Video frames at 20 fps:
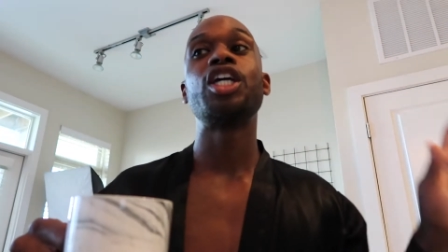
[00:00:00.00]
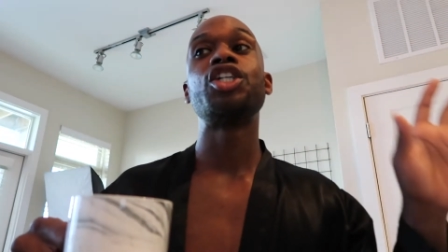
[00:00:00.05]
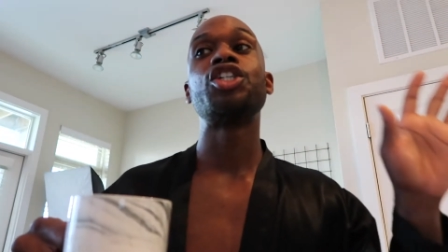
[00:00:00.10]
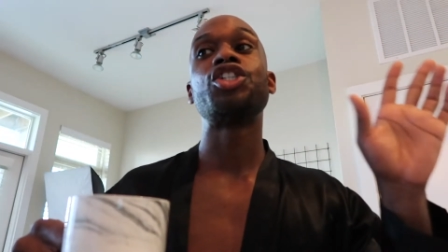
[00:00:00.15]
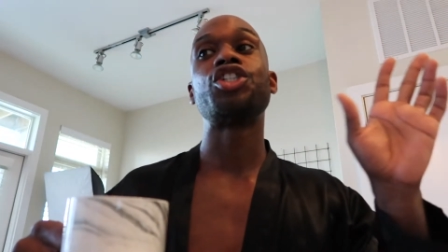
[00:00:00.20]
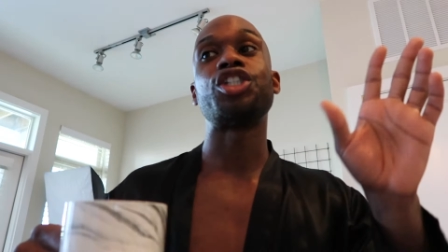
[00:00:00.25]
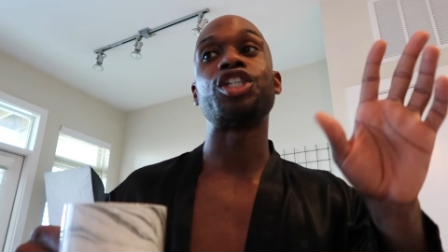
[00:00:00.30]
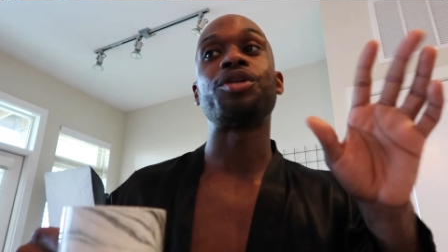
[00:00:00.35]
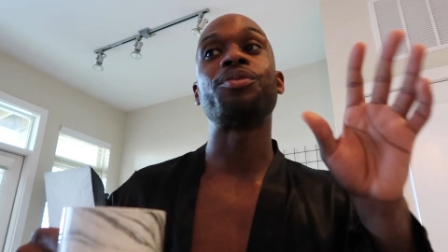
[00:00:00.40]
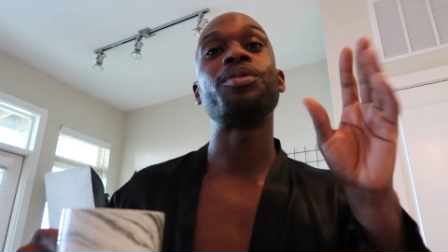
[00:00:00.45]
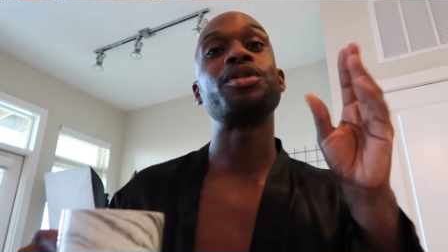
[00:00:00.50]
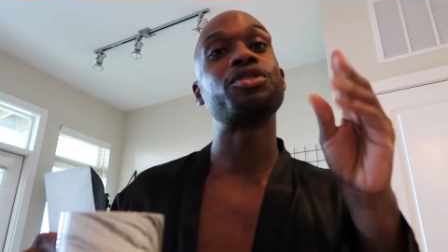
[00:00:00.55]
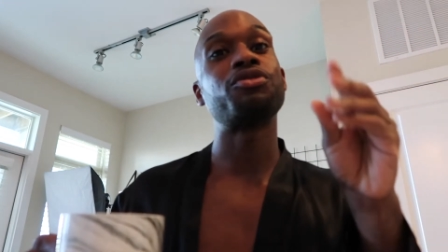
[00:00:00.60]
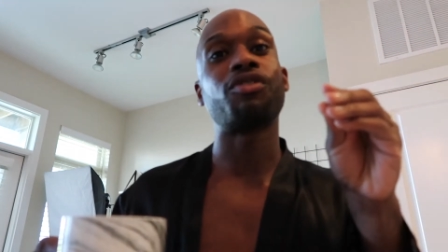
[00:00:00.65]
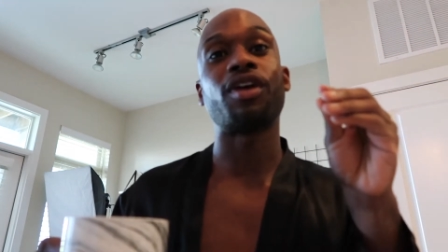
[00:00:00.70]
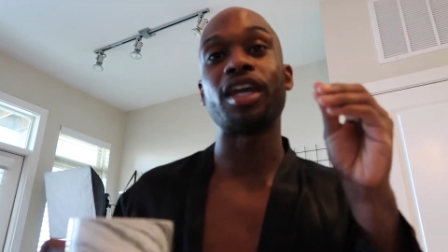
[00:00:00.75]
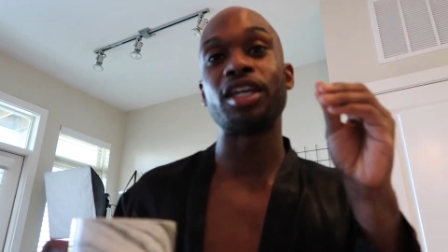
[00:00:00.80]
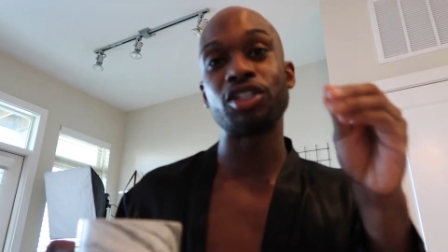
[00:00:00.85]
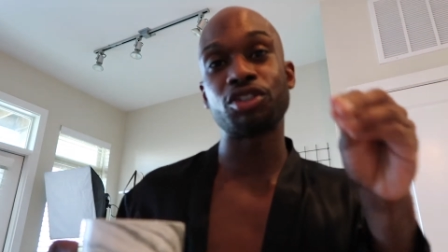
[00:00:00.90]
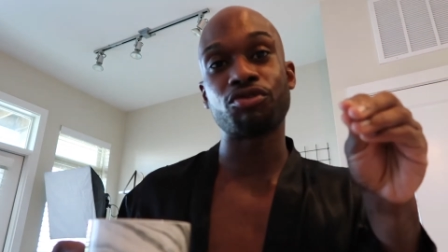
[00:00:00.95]
she was
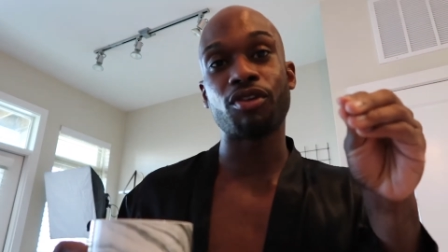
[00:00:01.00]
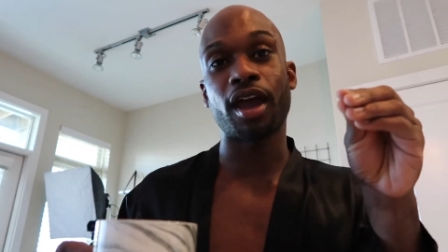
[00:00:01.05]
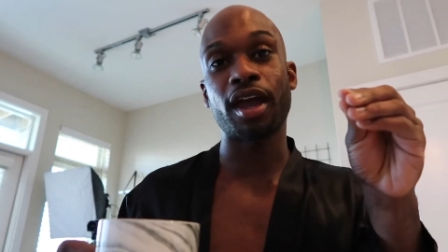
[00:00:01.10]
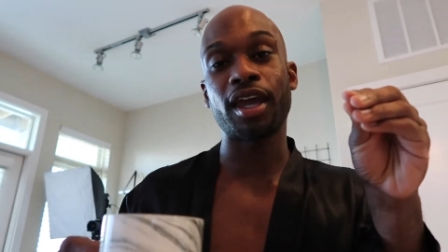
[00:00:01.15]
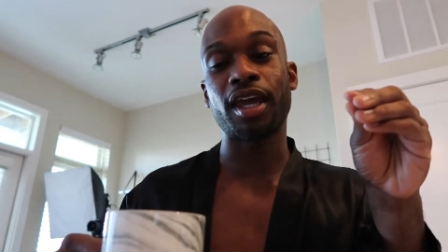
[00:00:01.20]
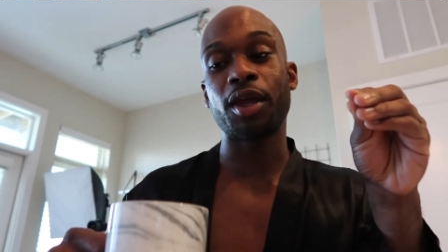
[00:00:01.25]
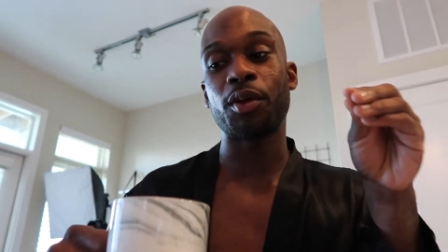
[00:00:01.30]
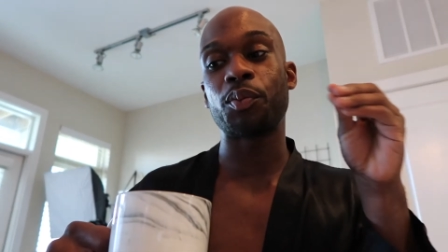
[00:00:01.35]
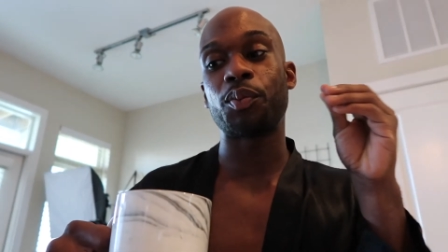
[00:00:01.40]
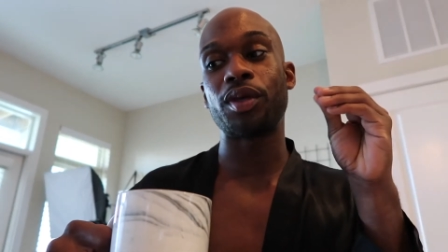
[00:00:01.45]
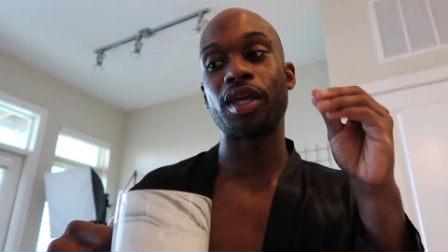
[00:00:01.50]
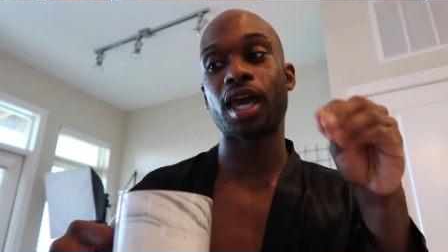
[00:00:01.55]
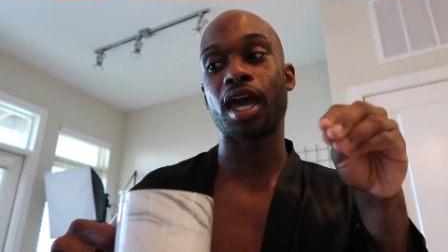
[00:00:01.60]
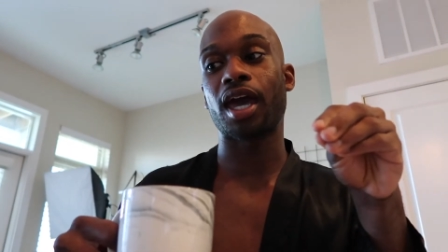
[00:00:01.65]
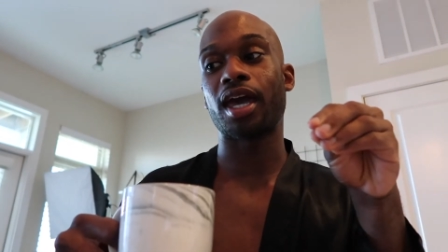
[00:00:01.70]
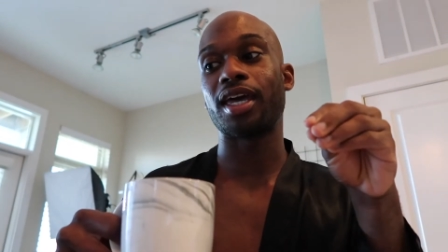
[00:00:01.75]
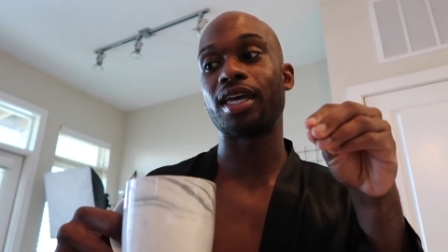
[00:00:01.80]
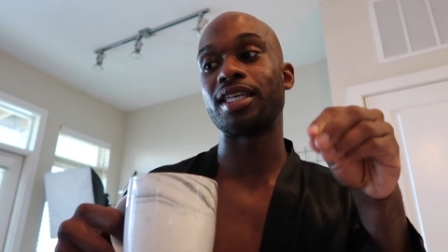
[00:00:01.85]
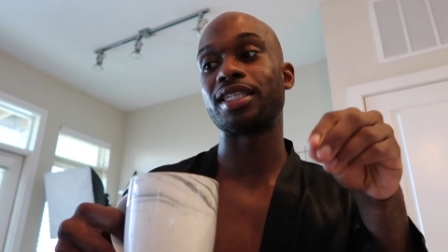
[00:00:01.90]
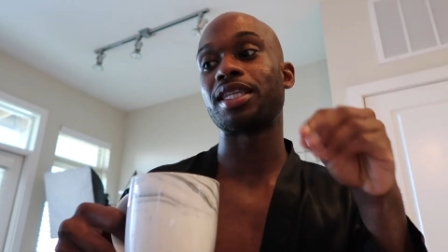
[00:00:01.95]
raised right,
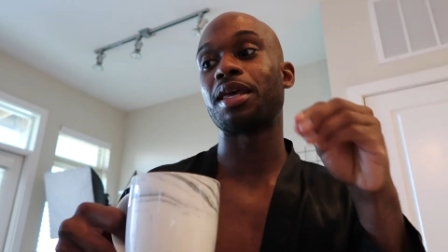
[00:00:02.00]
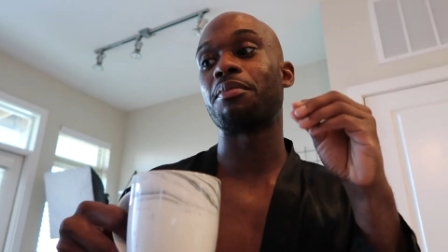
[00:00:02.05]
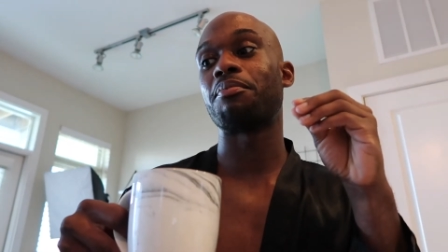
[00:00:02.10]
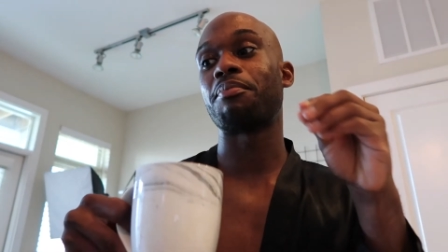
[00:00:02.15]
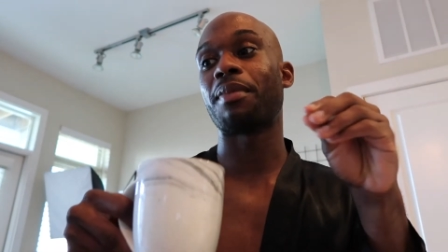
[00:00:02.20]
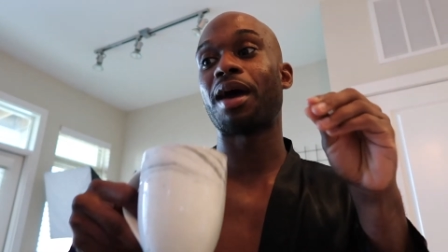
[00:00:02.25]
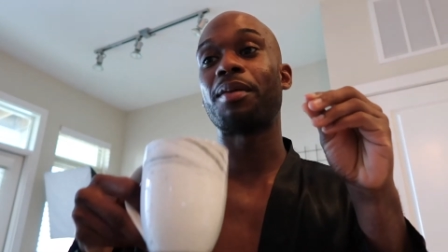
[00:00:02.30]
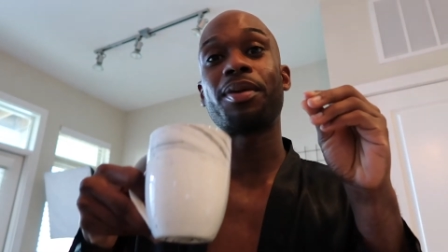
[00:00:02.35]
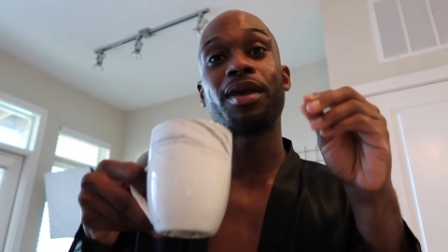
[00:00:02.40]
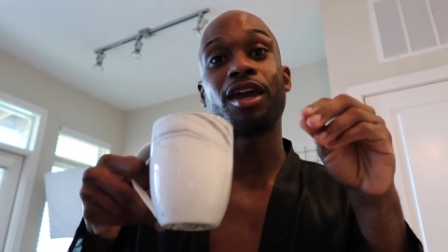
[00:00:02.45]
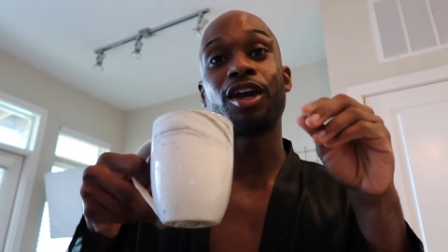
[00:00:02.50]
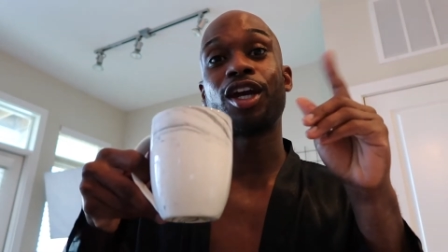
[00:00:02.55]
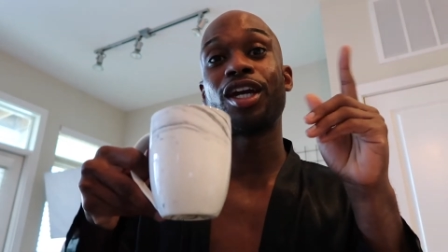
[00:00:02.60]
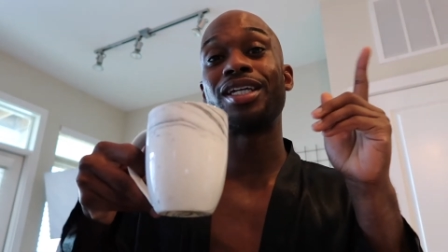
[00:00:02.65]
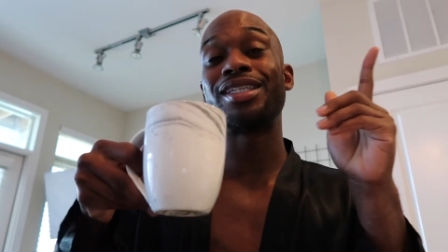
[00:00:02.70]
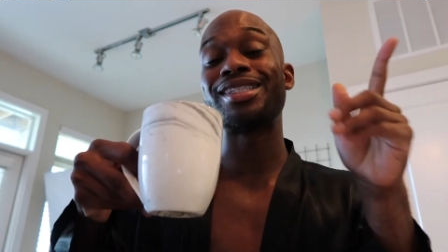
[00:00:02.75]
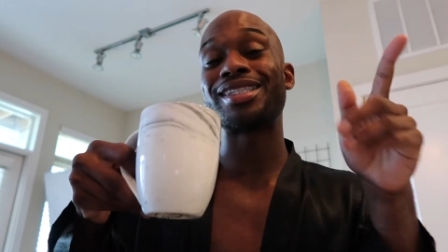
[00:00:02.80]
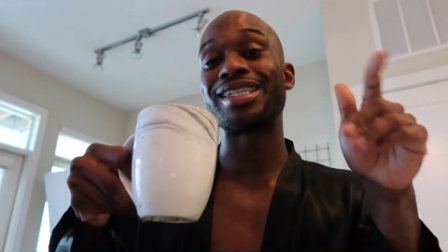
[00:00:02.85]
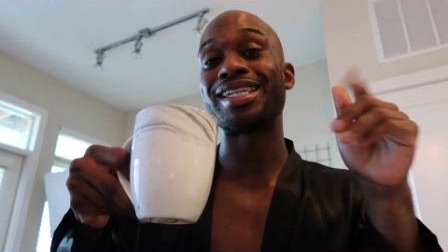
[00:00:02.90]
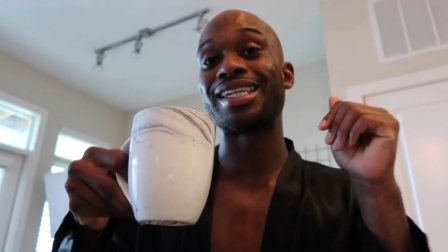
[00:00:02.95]
because my
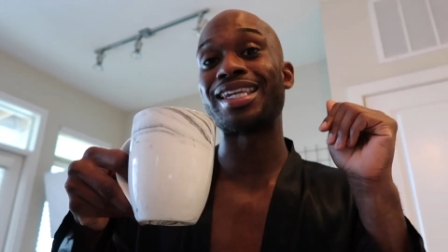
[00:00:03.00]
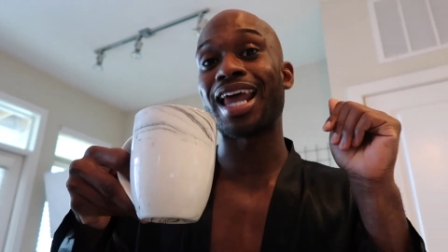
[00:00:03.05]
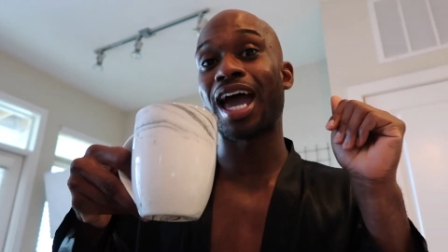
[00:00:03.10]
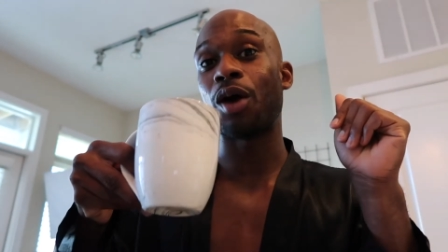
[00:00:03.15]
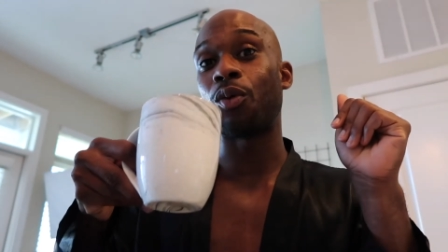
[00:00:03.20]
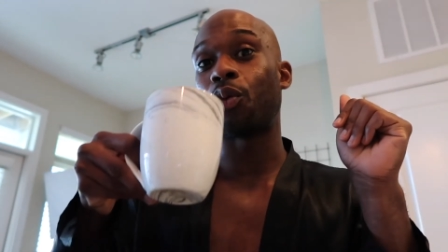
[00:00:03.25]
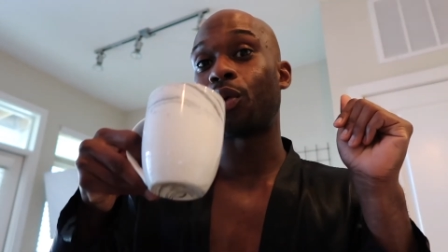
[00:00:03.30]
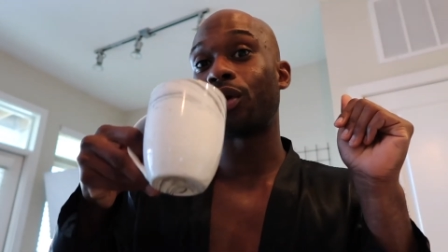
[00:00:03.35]
parents, not